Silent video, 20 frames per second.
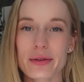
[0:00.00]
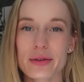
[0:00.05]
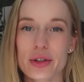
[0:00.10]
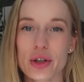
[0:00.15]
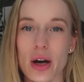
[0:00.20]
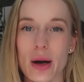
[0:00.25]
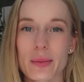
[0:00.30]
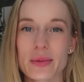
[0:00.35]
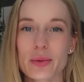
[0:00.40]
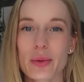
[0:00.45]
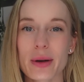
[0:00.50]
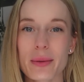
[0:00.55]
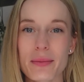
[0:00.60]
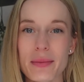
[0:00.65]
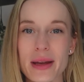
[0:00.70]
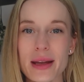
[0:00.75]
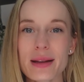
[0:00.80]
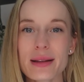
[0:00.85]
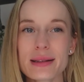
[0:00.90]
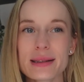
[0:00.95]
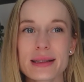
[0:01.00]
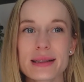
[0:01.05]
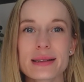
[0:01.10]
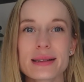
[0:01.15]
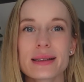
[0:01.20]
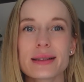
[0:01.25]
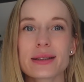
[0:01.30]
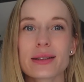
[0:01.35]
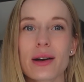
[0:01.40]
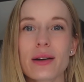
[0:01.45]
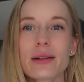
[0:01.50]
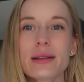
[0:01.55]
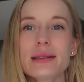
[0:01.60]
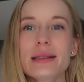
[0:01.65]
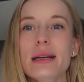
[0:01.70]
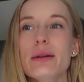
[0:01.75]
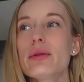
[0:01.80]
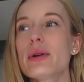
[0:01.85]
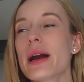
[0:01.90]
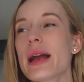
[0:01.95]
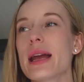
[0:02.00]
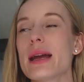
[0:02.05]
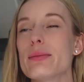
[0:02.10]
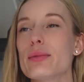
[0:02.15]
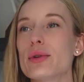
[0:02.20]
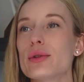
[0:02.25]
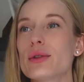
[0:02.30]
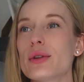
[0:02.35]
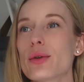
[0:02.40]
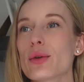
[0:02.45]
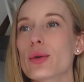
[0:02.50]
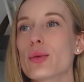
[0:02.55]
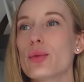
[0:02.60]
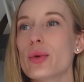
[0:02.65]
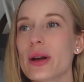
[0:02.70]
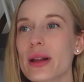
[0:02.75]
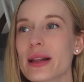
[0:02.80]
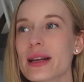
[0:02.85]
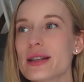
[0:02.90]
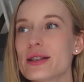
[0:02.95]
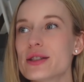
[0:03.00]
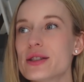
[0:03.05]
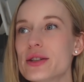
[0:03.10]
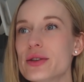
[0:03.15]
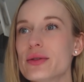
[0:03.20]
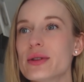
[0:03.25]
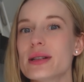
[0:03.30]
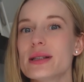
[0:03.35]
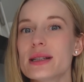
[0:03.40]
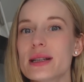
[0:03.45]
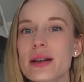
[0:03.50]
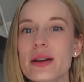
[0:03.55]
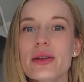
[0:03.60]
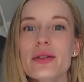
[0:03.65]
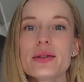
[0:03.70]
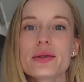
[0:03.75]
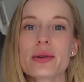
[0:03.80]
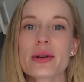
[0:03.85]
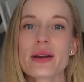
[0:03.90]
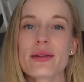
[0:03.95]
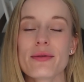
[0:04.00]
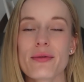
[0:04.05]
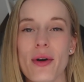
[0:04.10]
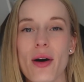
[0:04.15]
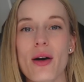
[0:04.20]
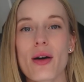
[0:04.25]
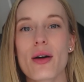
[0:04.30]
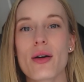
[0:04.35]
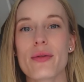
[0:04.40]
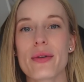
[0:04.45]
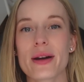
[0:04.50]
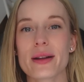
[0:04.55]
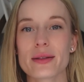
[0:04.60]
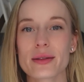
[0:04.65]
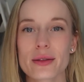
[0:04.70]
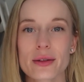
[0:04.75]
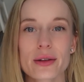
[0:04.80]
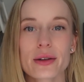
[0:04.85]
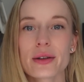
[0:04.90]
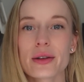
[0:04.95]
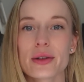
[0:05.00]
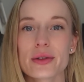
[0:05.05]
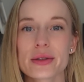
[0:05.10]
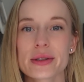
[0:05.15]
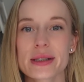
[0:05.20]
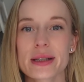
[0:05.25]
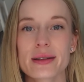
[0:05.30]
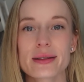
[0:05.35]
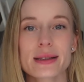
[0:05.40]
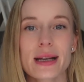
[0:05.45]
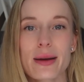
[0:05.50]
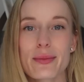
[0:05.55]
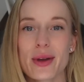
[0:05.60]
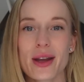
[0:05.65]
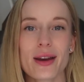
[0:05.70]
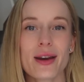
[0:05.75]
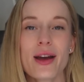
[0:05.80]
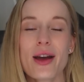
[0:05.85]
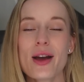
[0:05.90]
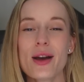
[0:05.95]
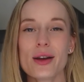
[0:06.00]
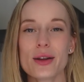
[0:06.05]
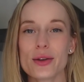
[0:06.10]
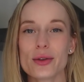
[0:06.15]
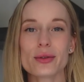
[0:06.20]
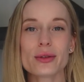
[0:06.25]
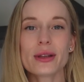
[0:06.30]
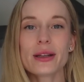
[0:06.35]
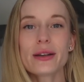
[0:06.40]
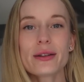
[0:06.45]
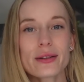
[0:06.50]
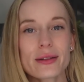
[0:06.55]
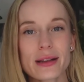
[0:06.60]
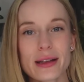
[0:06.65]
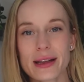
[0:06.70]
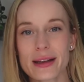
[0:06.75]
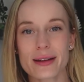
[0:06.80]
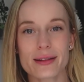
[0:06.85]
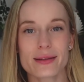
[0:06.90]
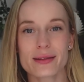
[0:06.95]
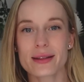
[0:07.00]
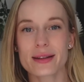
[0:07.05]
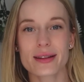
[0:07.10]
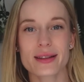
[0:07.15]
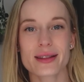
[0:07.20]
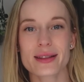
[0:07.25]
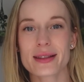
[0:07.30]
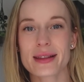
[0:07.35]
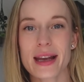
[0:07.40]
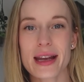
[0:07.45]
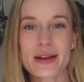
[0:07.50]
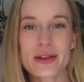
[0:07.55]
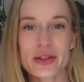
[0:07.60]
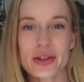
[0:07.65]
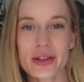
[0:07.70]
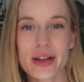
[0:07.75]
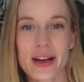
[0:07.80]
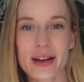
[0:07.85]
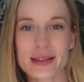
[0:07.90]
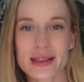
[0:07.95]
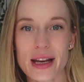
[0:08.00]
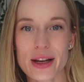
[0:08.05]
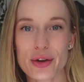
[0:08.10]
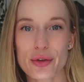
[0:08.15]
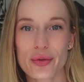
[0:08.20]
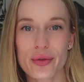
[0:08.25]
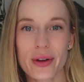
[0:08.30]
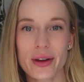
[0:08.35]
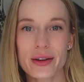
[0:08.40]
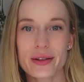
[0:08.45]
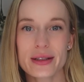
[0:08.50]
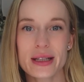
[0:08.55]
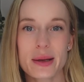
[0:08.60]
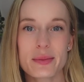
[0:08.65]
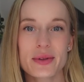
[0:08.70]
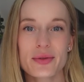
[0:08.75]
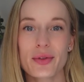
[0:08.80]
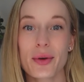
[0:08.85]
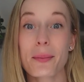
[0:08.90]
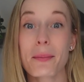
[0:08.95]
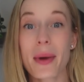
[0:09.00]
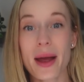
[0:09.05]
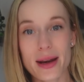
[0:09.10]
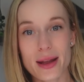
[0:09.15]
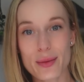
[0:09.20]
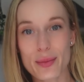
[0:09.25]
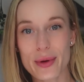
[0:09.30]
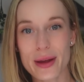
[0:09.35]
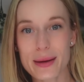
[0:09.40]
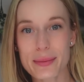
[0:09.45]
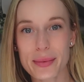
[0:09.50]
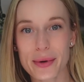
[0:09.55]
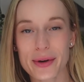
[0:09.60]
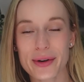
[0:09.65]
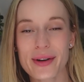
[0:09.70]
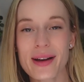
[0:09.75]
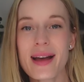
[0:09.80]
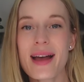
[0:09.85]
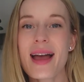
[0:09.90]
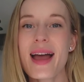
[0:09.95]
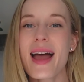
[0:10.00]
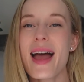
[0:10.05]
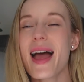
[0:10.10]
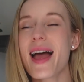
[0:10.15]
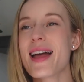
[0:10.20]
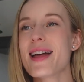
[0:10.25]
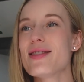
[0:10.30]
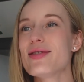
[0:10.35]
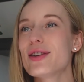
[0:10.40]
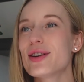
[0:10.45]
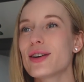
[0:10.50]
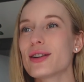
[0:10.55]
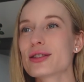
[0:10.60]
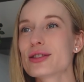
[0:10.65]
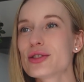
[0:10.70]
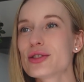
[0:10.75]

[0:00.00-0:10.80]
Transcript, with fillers: of jobs. What it means is as long as they were able or willing to continue to evolve and learn new skills. I mean, you literally, the, the internet is at your fingertips for many people, and there are